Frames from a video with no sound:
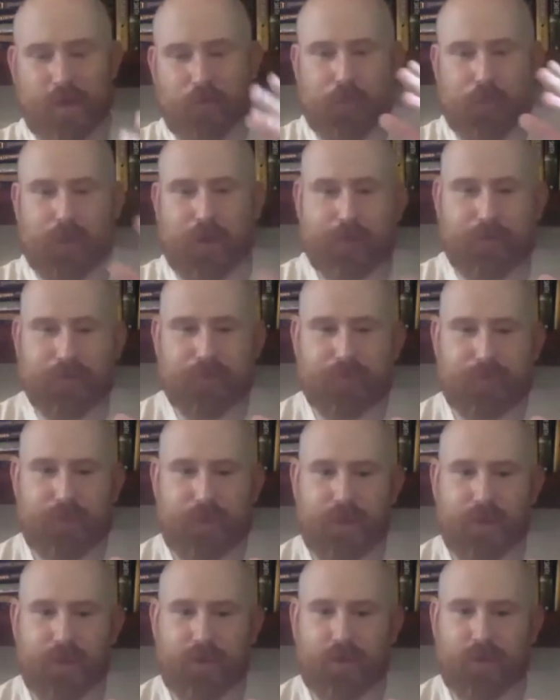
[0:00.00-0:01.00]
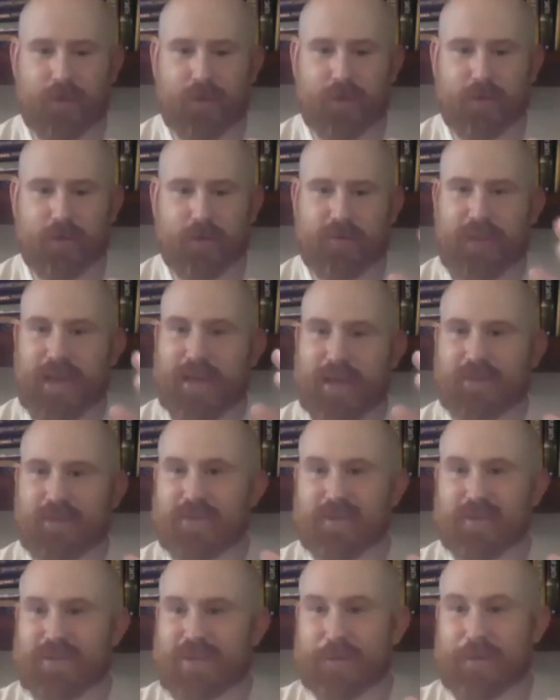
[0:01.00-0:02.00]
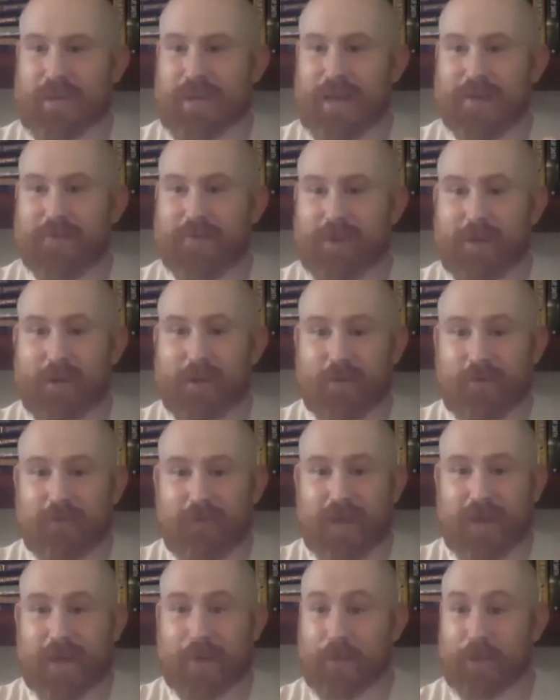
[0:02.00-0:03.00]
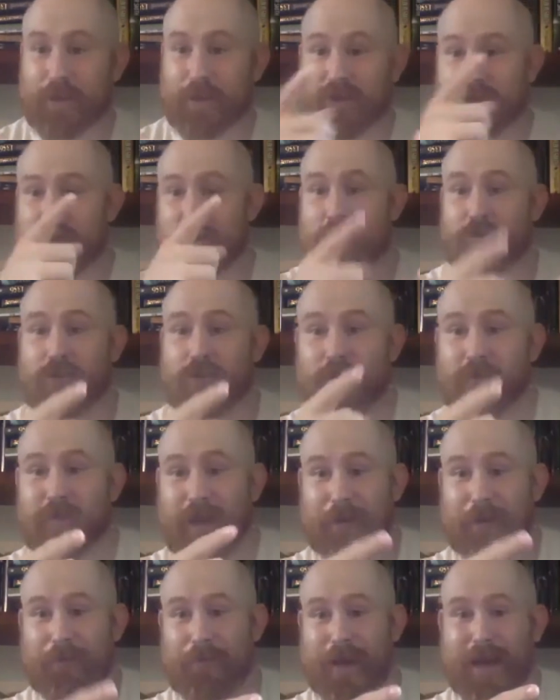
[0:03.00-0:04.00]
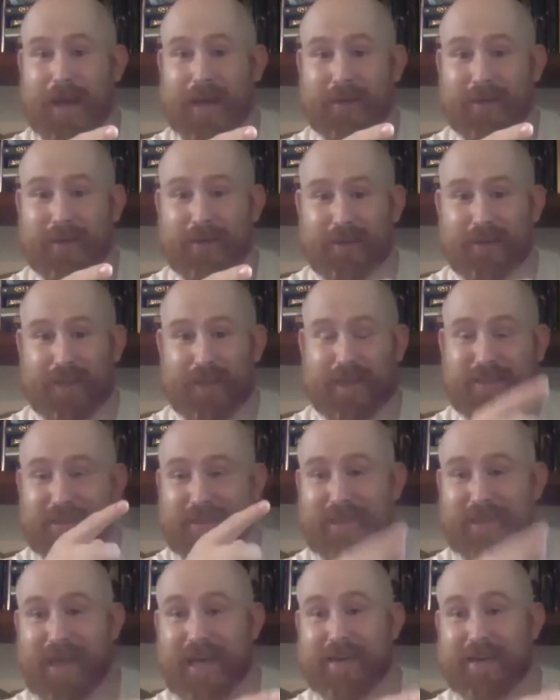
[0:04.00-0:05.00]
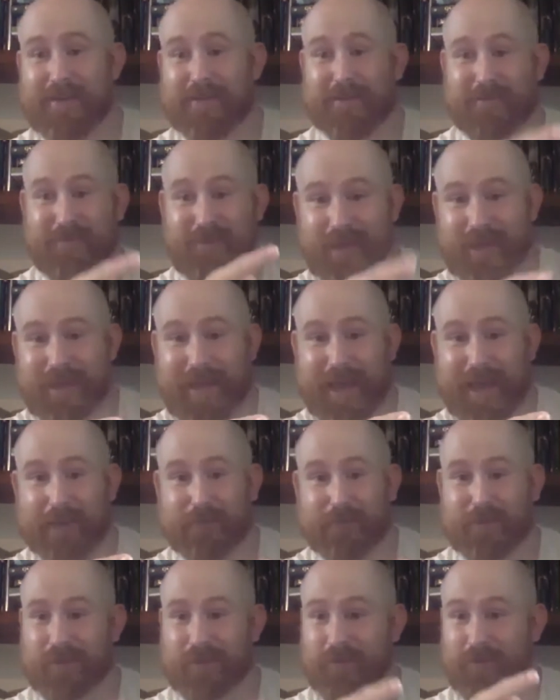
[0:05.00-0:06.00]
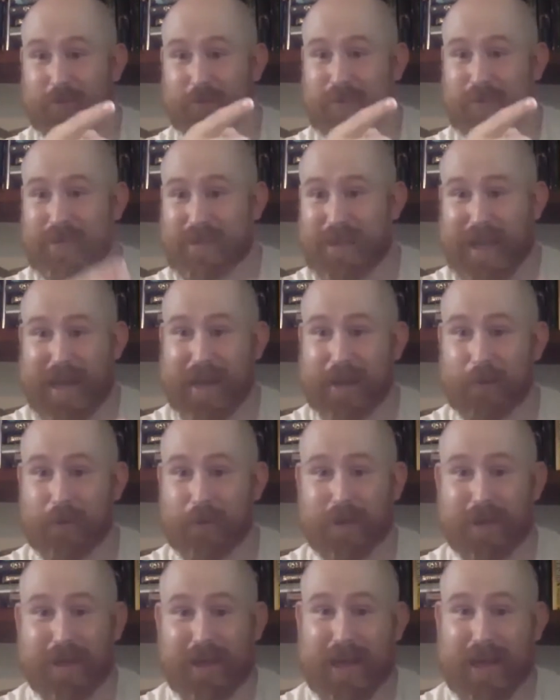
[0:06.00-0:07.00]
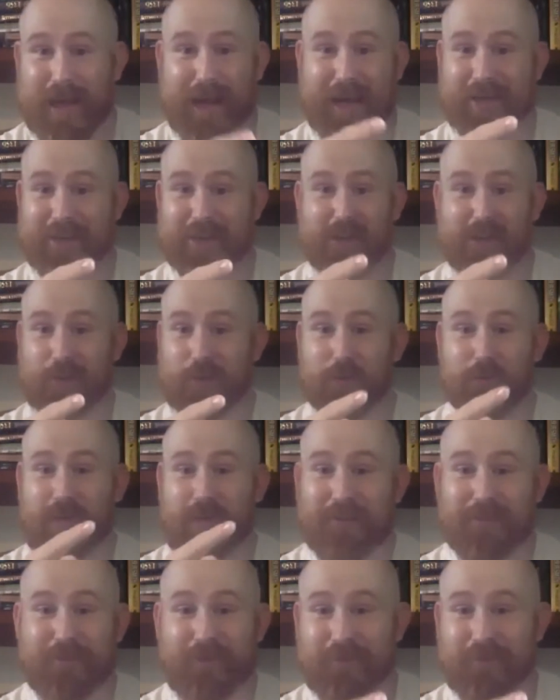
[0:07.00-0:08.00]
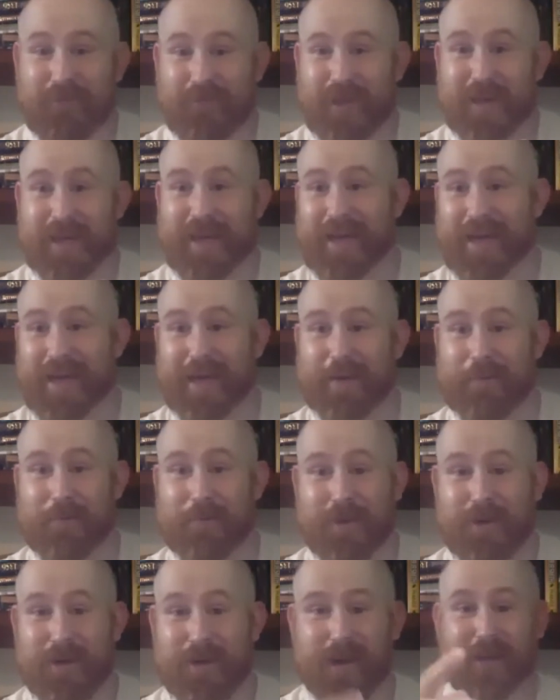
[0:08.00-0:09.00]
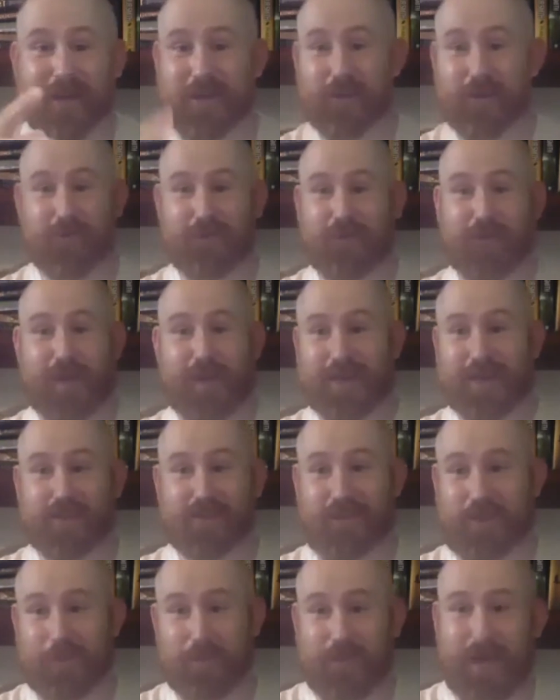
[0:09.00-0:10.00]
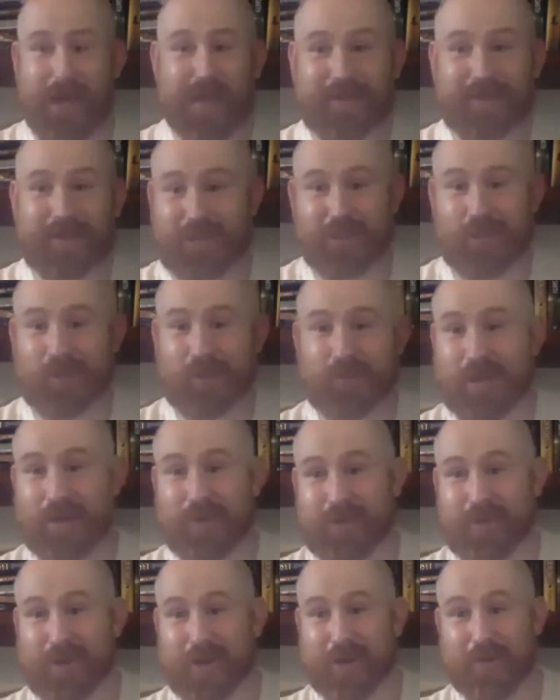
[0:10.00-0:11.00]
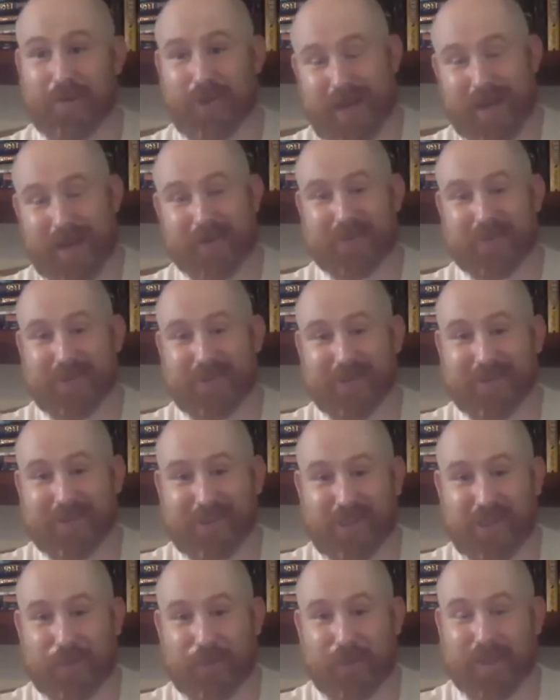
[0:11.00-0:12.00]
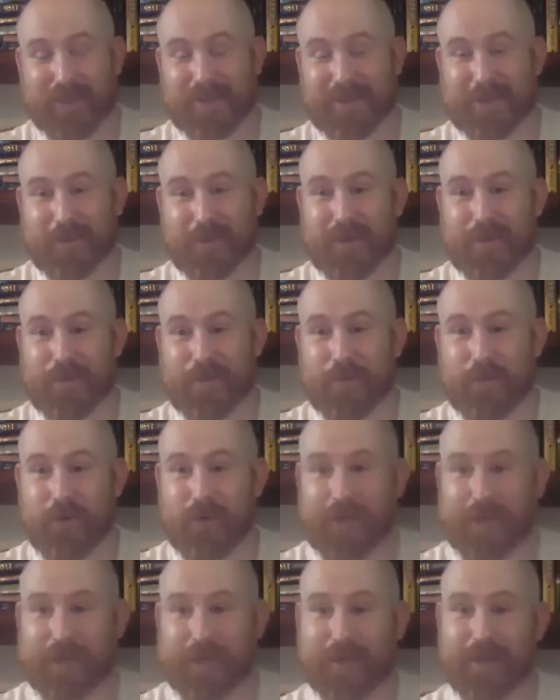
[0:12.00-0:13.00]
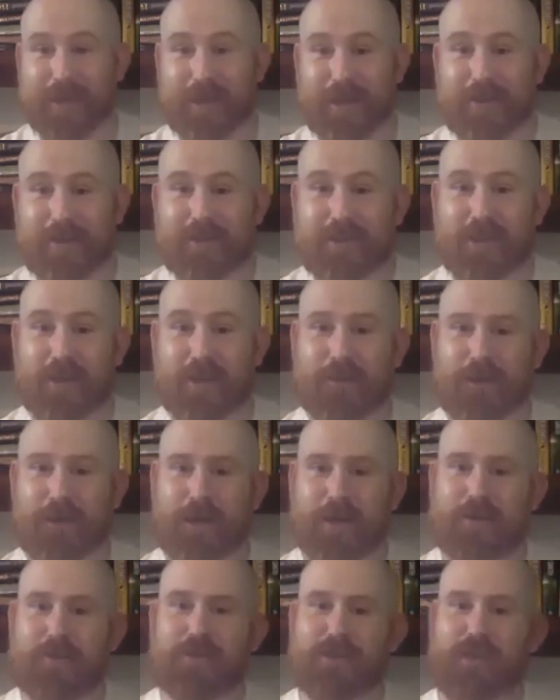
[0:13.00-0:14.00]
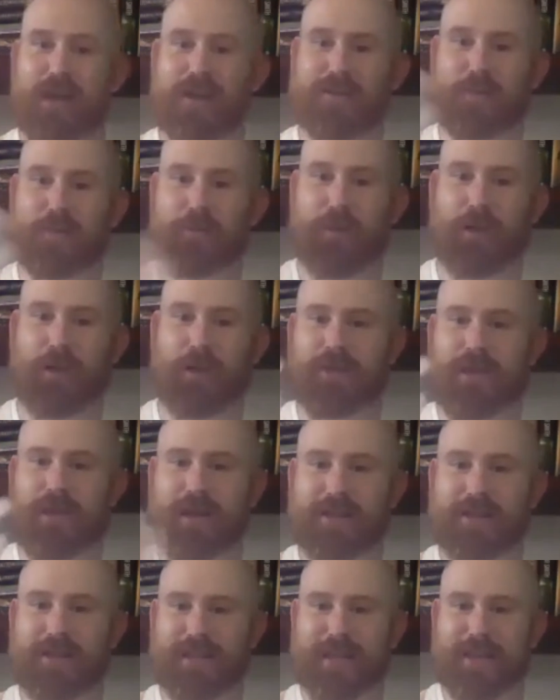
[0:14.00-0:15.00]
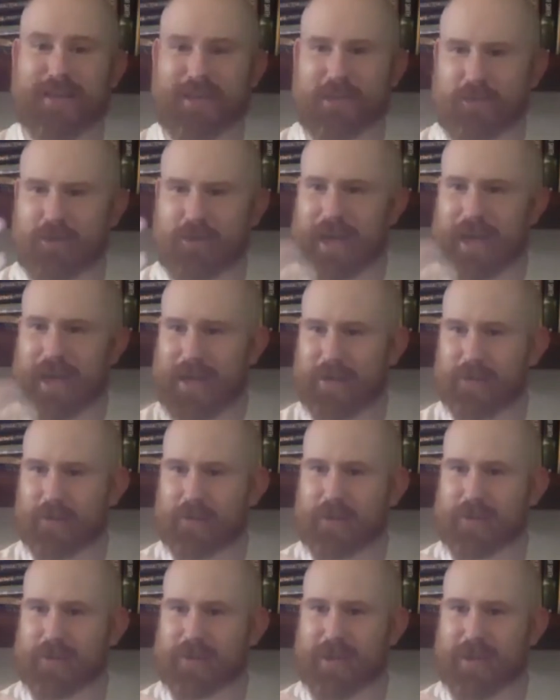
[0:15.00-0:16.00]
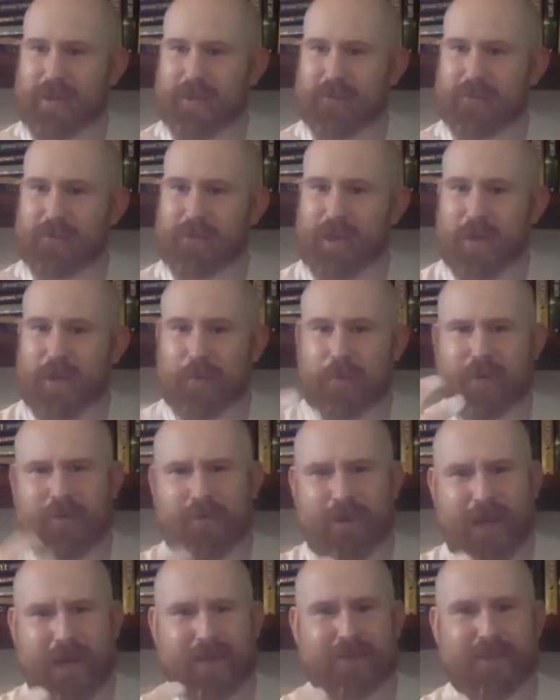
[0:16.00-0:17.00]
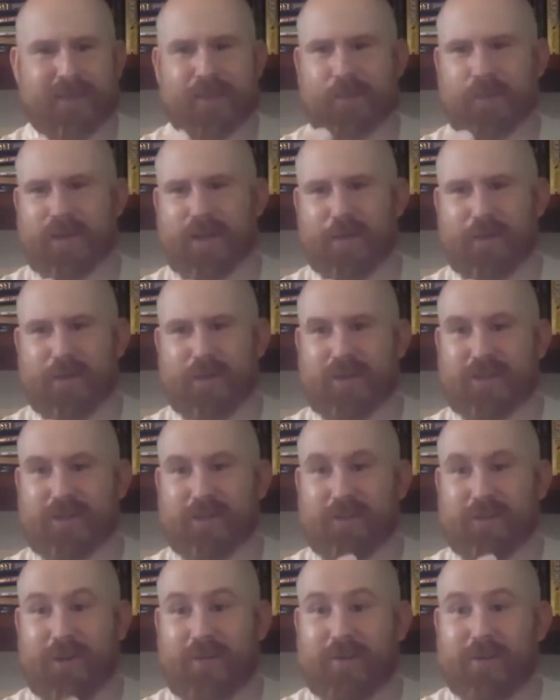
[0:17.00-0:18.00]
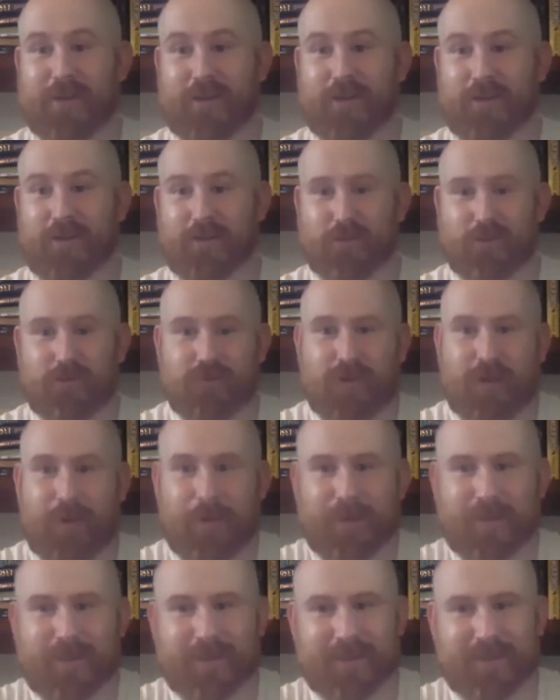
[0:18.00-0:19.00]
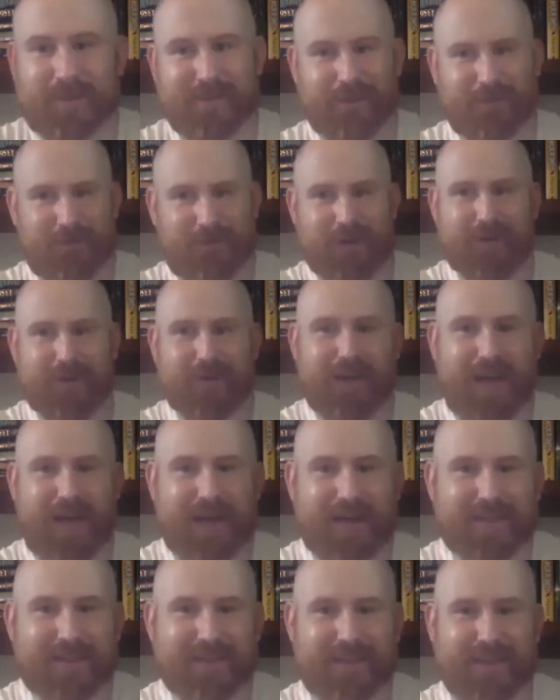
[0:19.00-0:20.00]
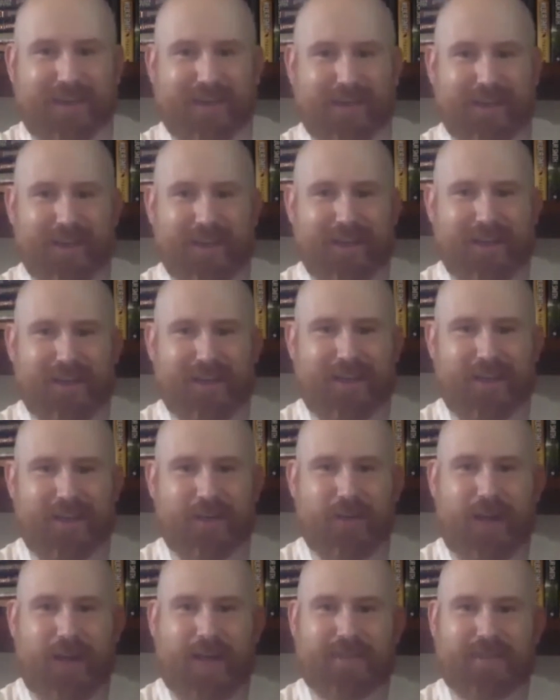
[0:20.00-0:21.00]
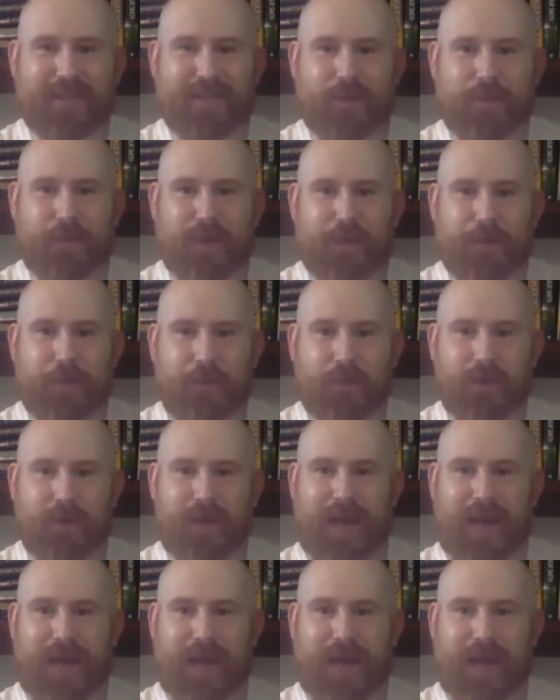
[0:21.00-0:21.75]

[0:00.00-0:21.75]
But that doesn't simulate real fear, because you know that man is Keith, the accountant from Slough, and you will never fear him like you fear some lad that you don't know outside the chippy at 2 a.m. So you start to build the idea that you can handle yourself, but in reality, you're becoming just a very good dramatist, a very good actor. You're asking people that